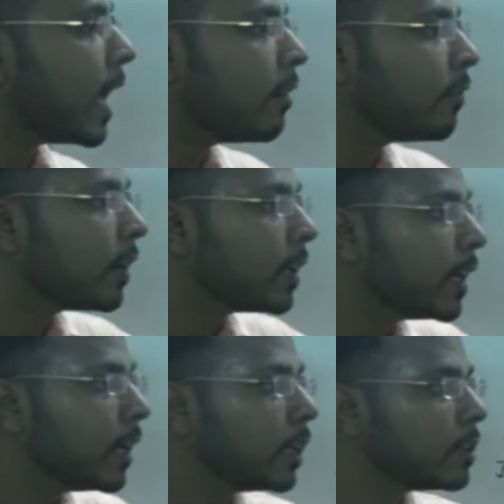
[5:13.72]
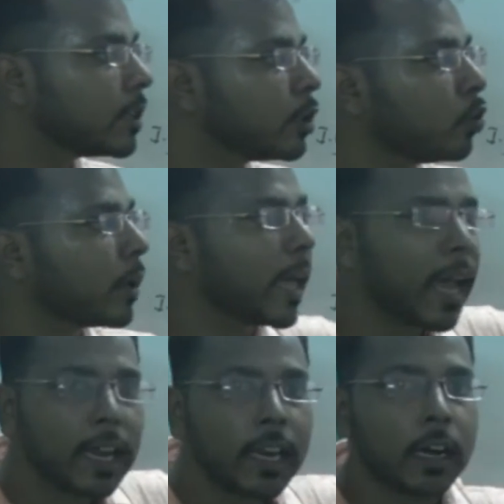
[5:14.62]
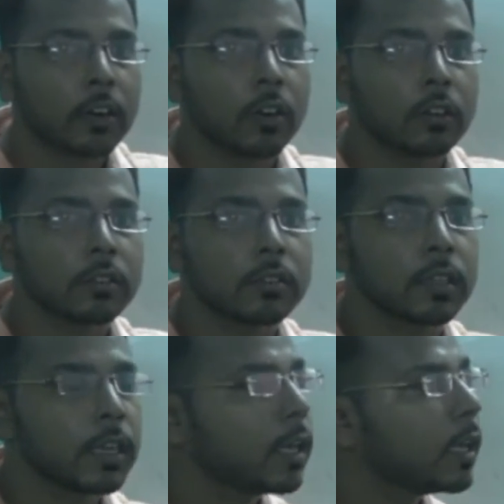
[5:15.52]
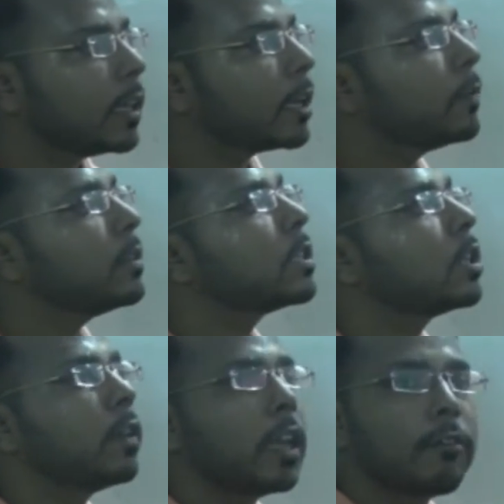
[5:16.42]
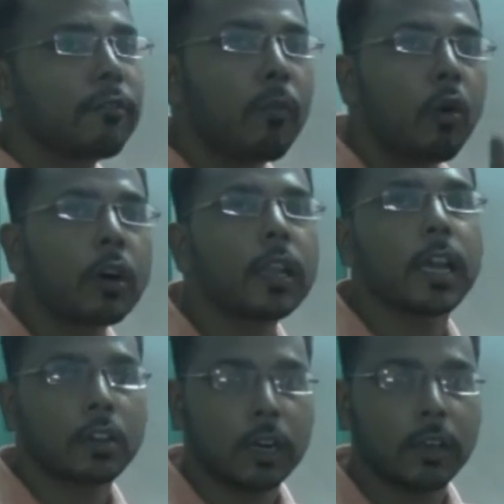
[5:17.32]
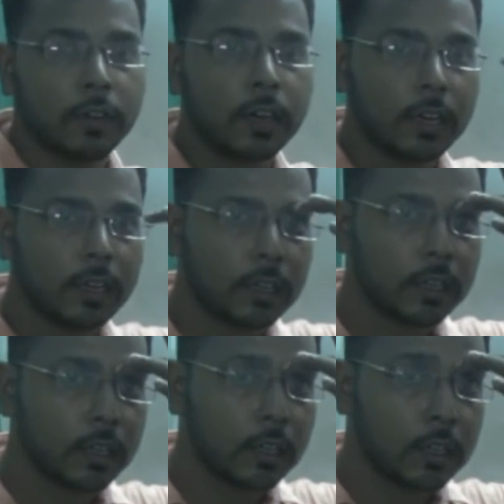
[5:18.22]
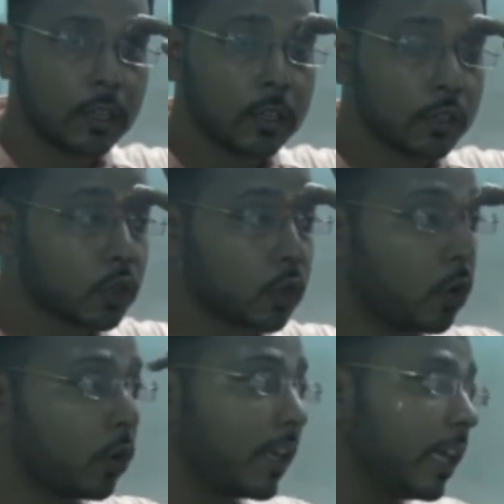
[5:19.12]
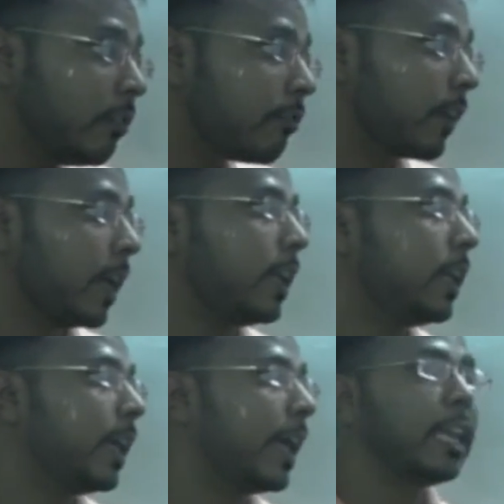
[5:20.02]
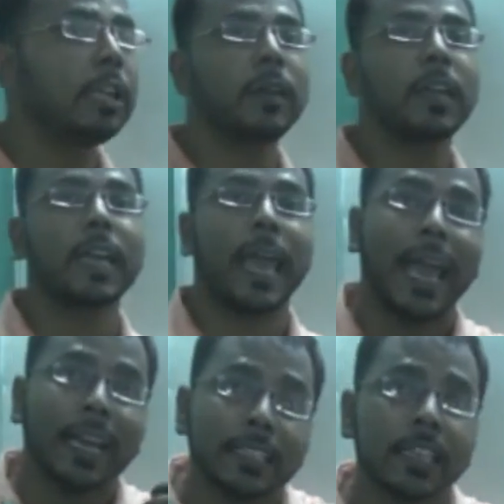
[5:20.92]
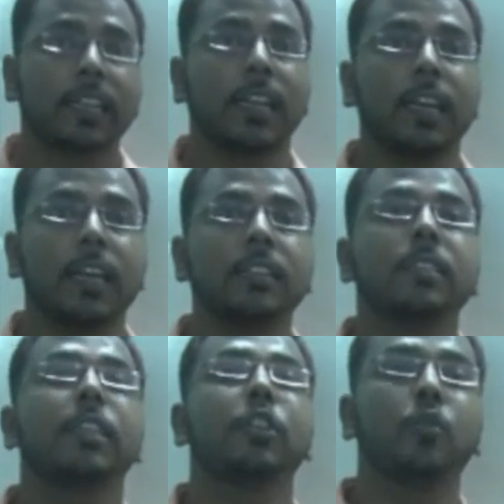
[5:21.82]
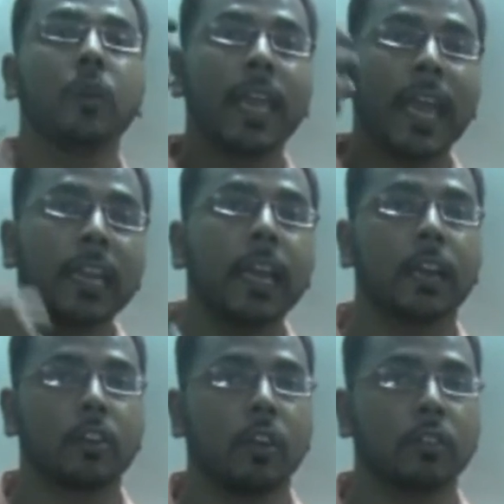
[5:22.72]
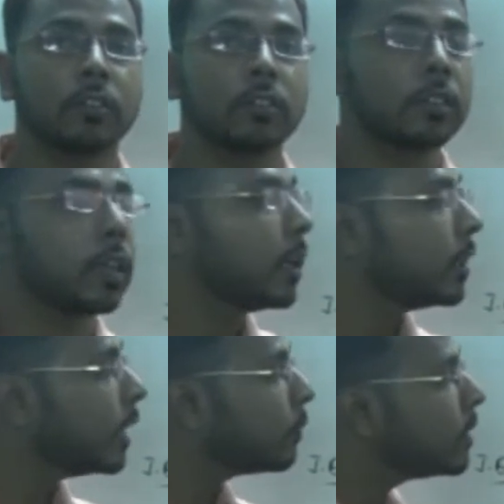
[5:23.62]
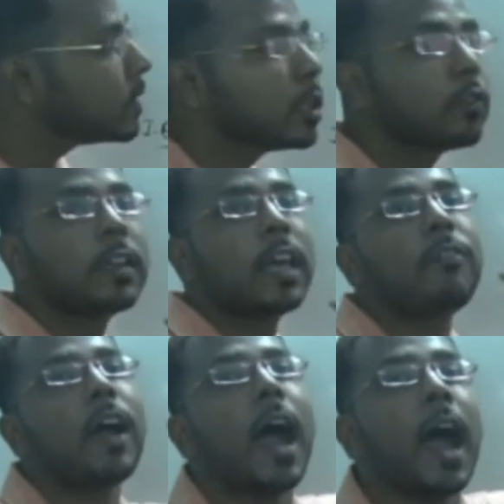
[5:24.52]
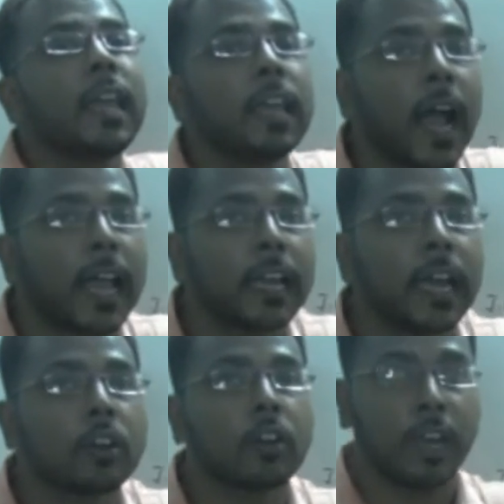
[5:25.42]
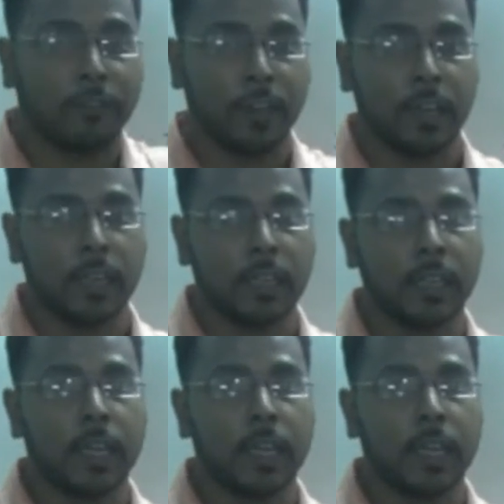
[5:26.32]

have tendency to gain electrons, that means it will have more electron affinity. So if any element has a tendency to gain electrons, that means it will have high electron affinity.